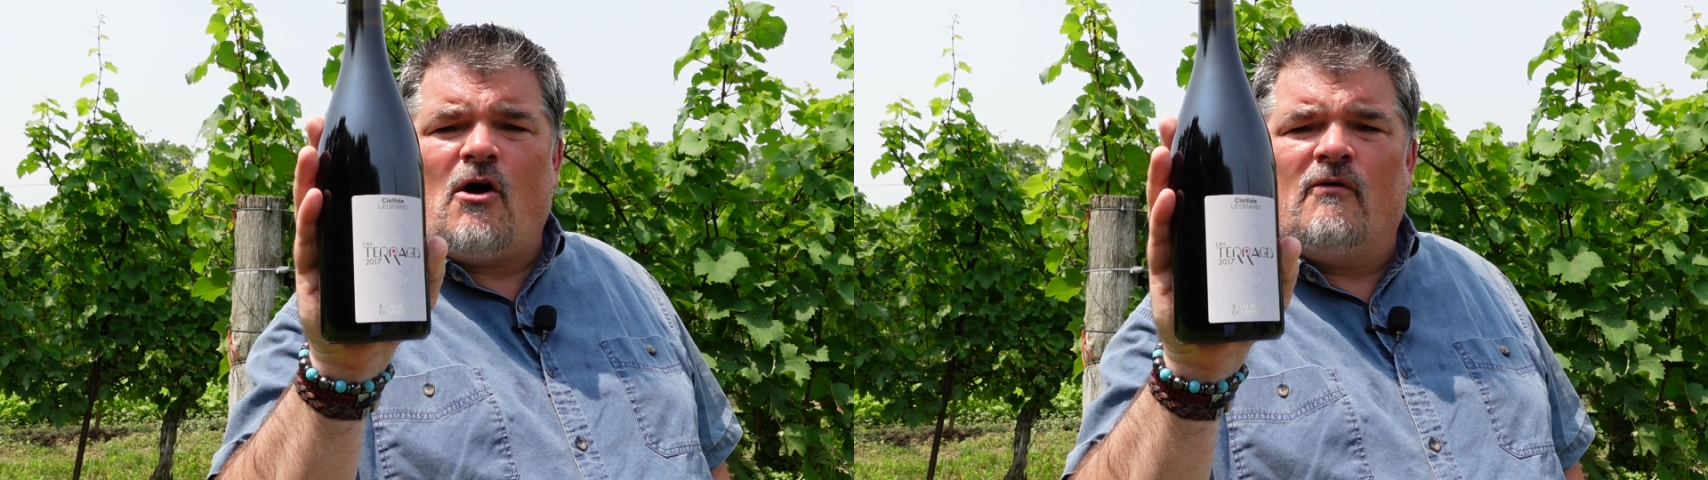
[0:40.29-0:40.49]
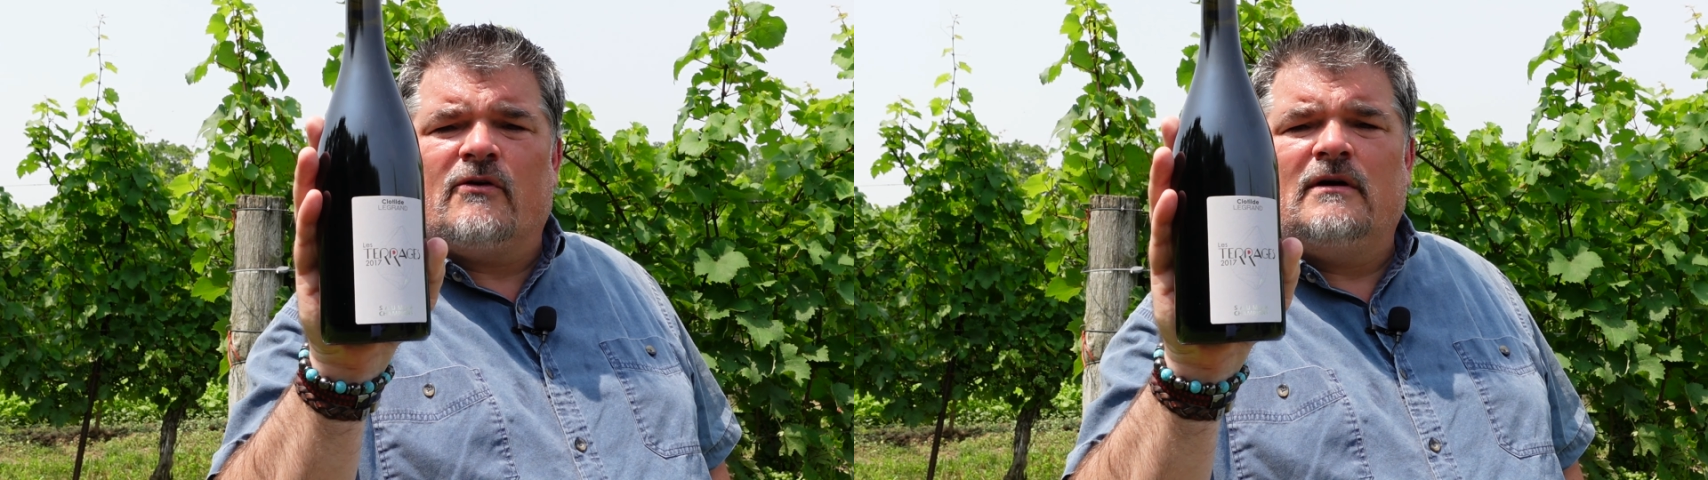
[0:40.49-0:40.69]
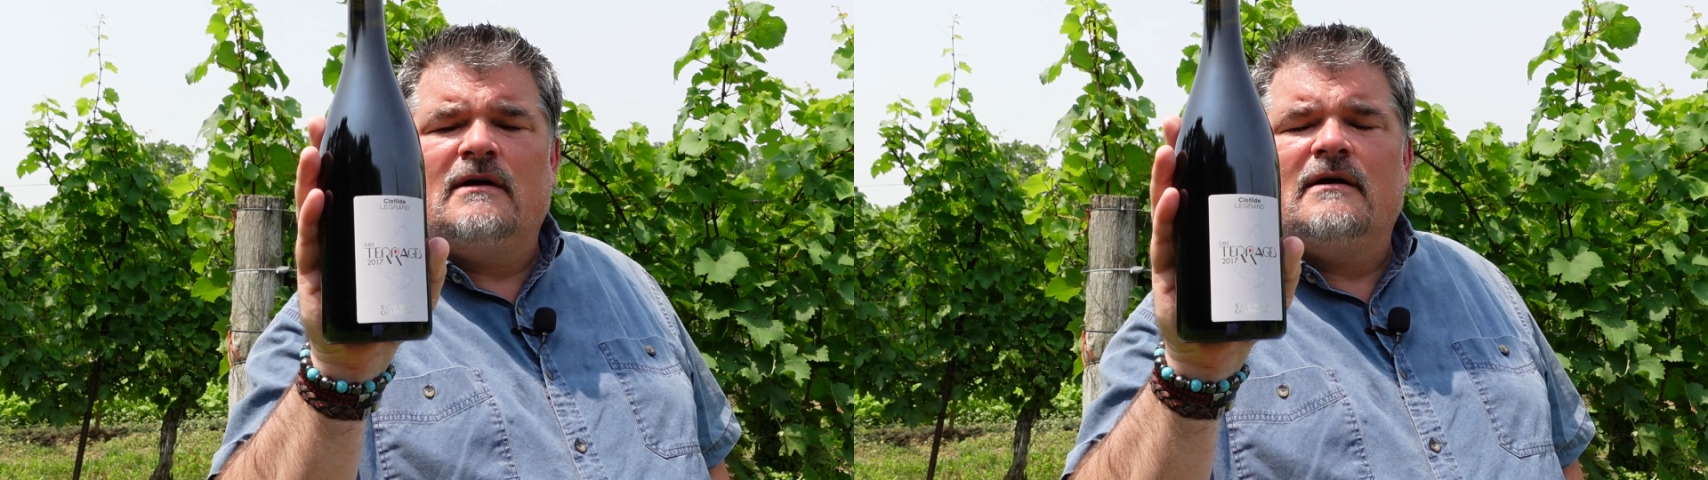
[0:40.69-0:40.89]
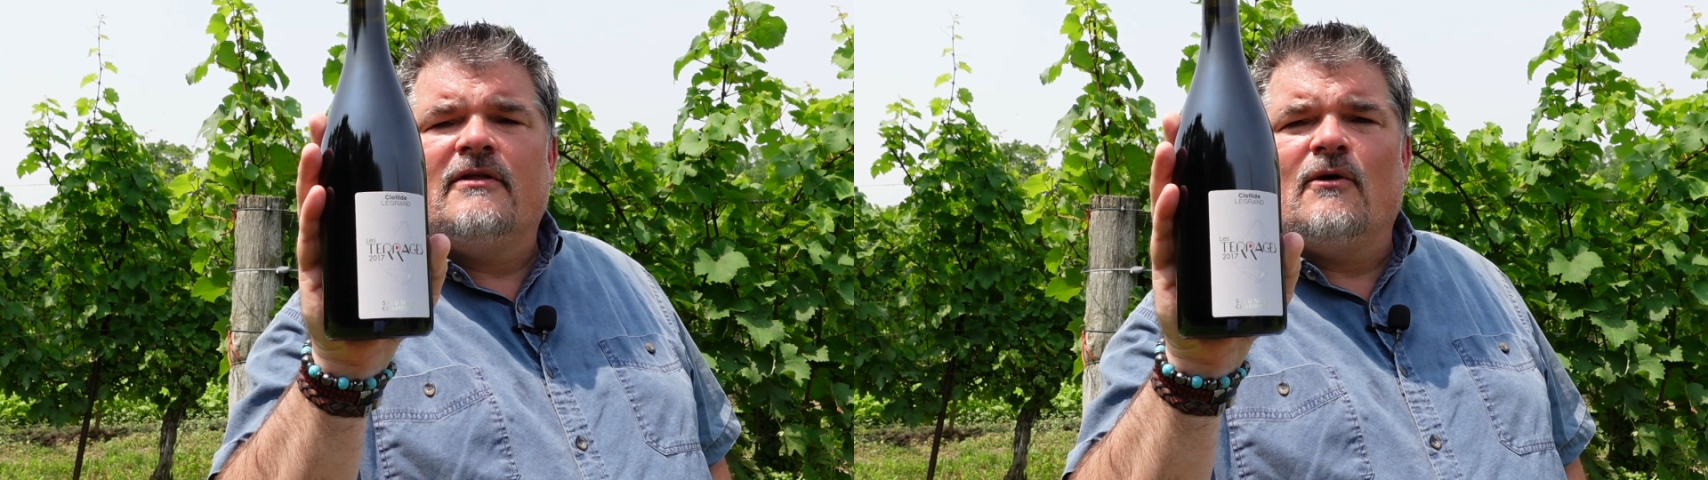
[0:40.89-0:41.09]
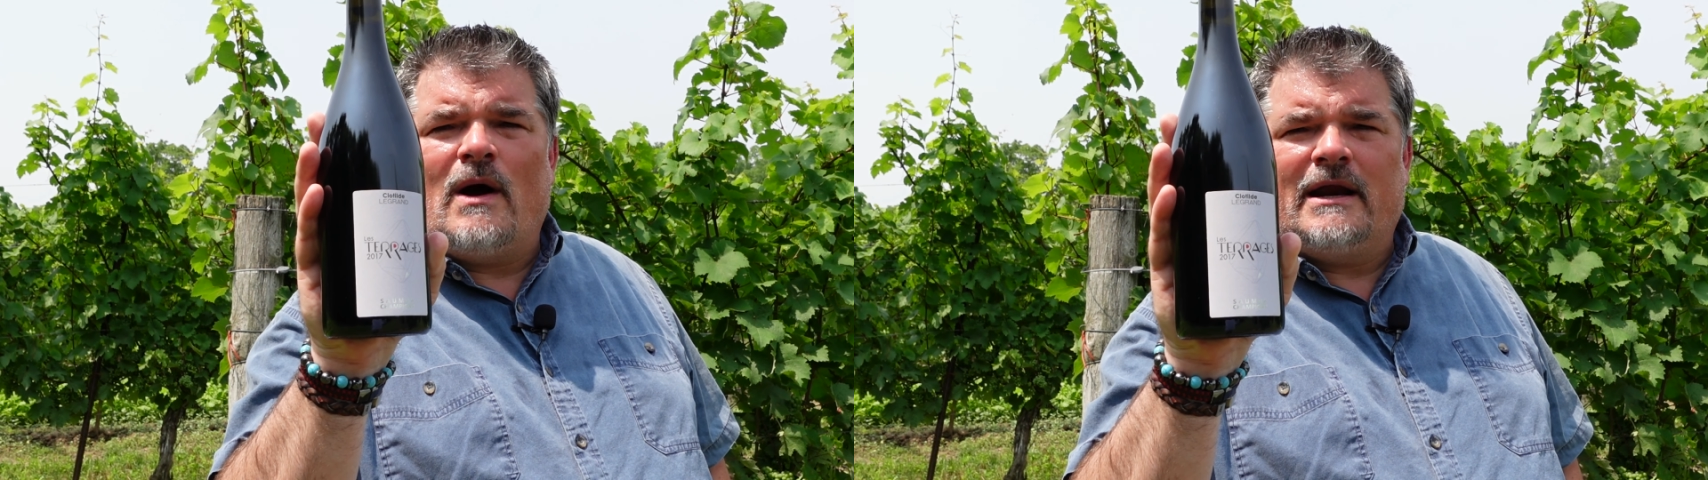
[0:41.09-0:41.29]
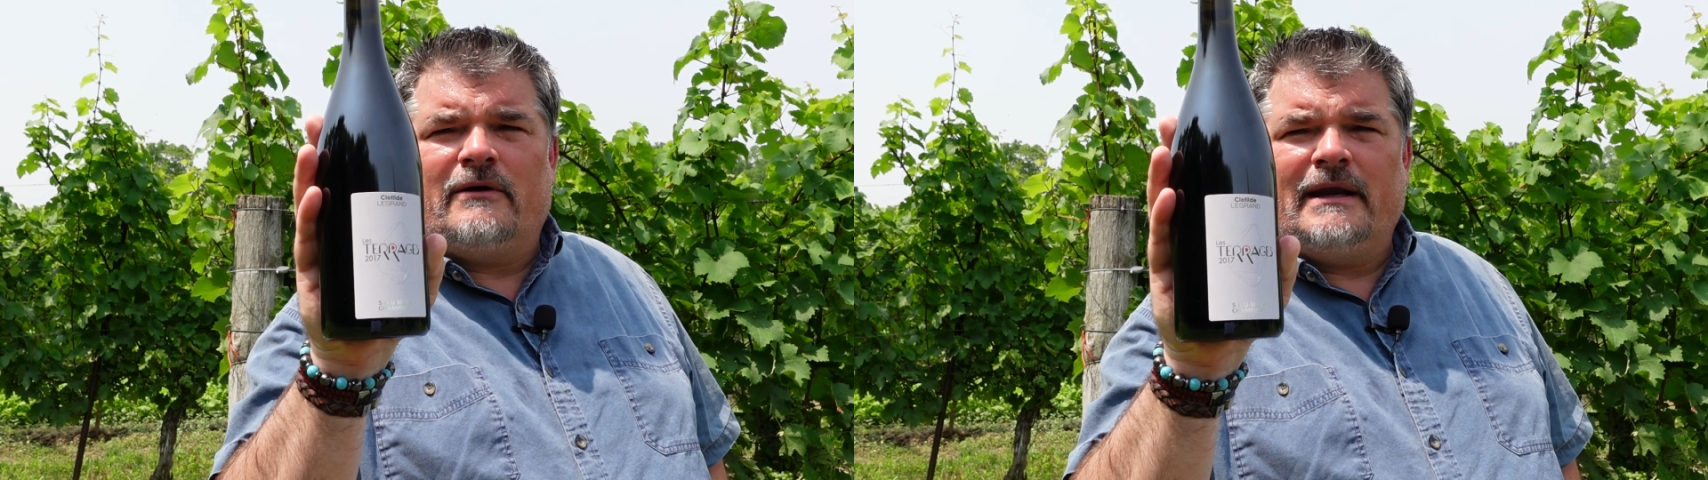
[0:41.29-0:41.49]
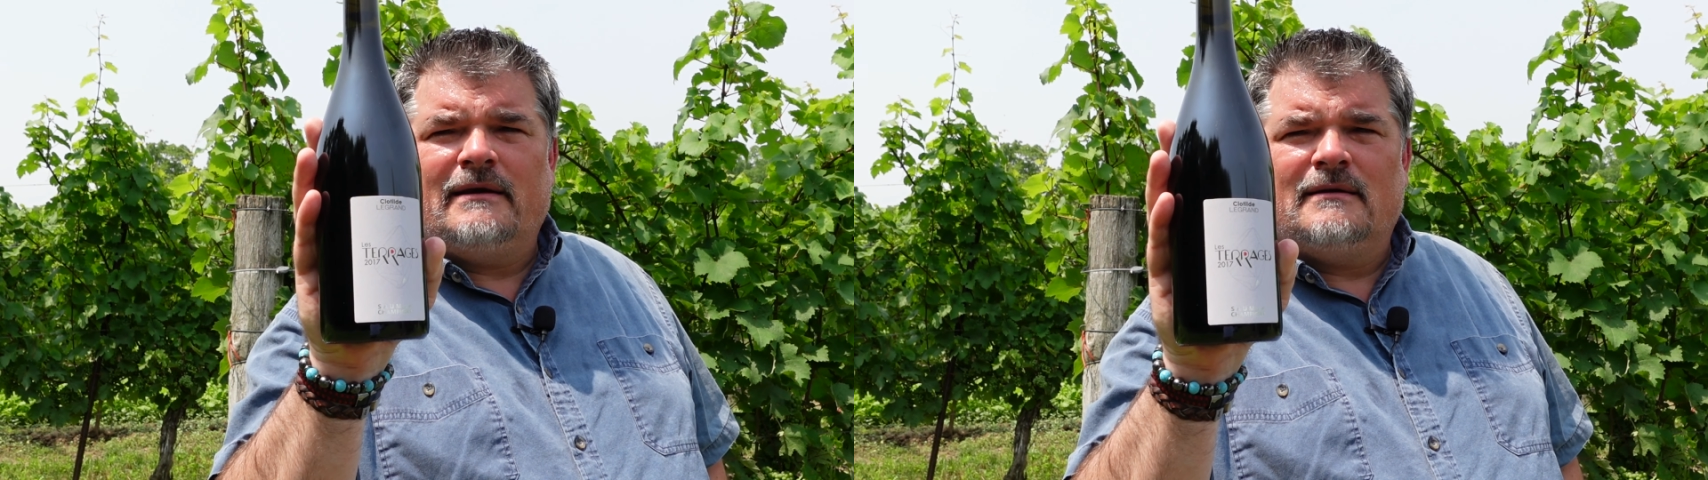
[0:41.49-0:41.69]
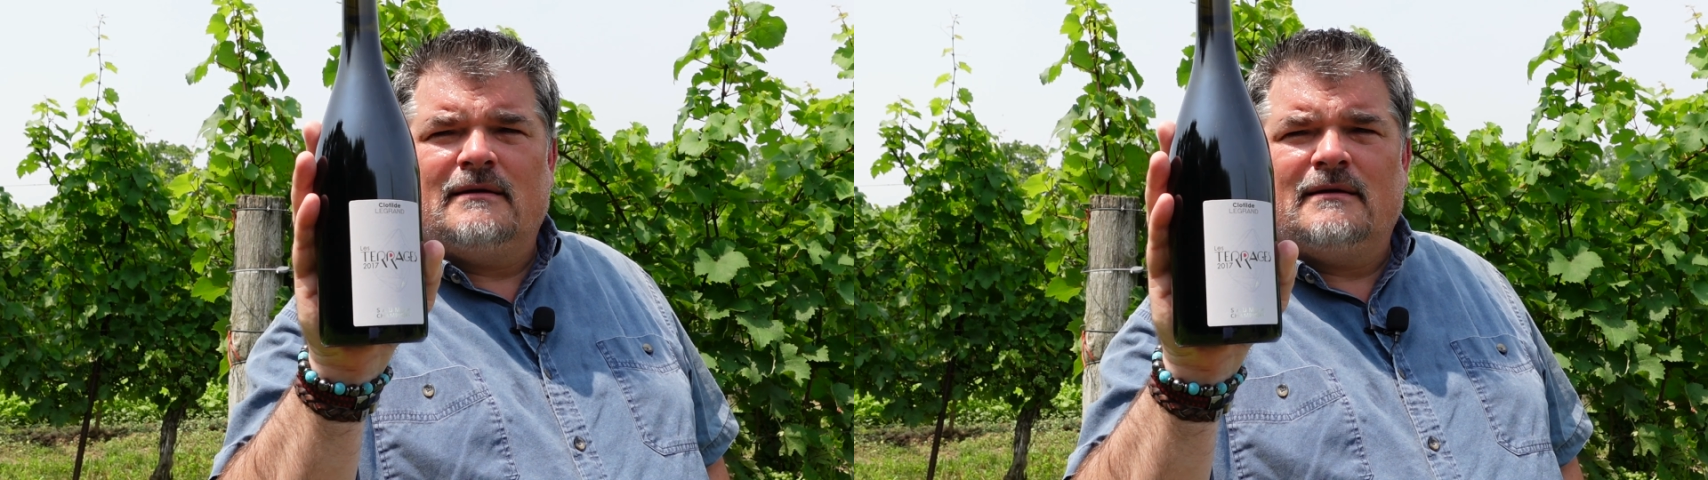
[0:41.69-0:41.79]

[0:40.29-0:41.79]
over the winery.